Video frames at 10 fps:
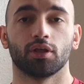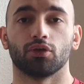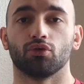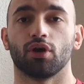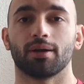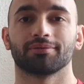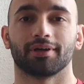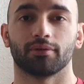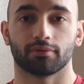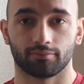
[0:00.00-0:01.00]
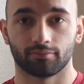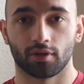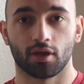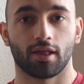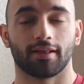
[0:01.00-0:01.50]
your arms are out.
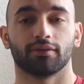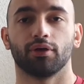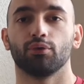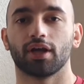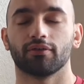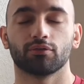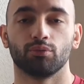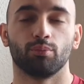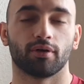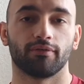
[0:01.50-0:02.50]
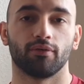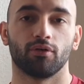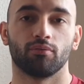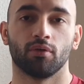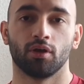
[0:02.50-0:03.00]
That's why we have to
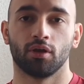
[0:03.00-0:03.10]
perform